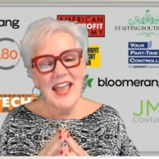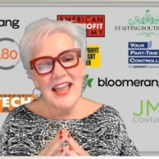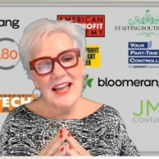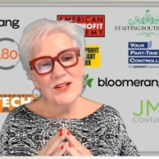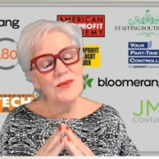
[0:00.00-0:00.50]

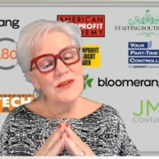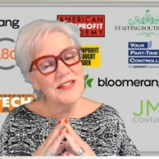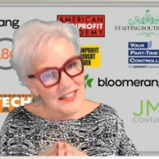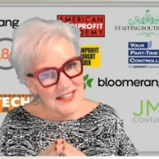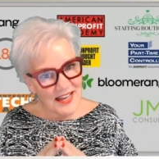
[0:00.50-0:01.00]
And we
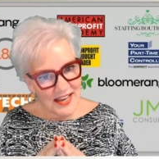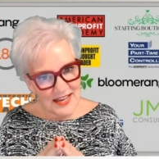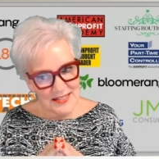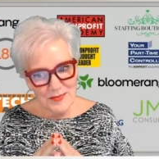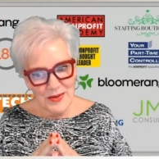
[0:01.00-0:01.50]
did take
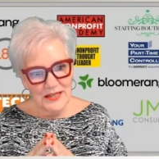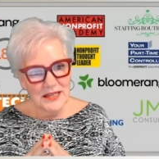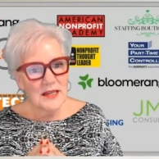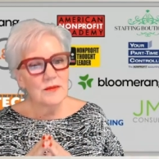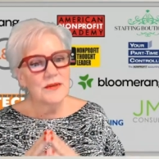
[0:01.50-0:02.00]
his
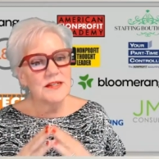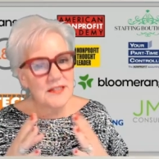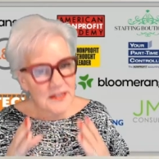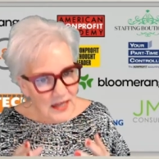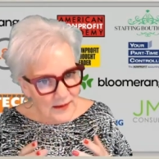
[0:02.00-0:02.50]
money, and we
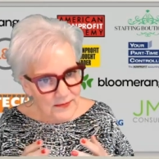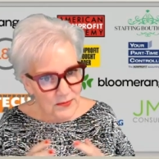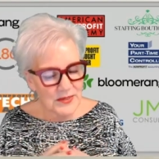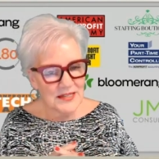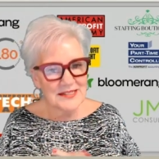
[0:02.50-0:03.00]
did have a
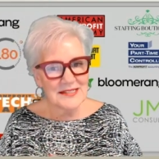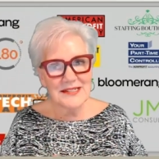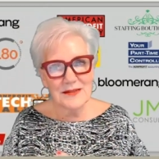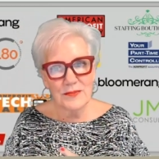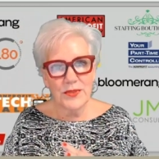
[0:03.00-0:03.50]

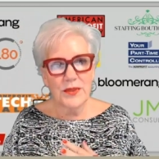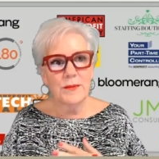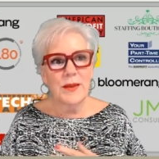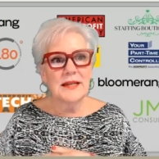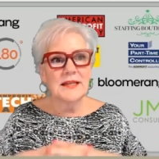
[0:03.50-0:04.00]
relationship with
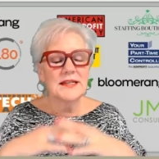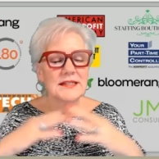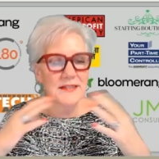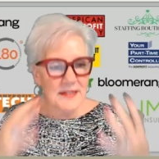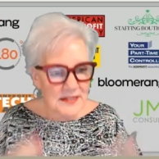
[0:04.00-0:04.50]
him, and he
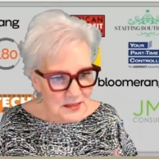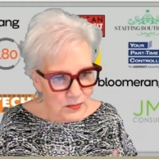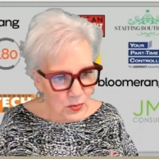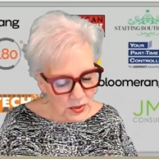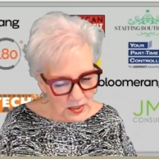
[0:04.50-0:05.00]
did
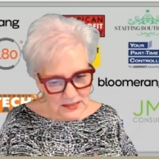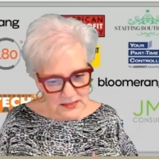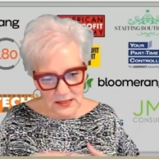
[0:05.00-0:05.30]
support us.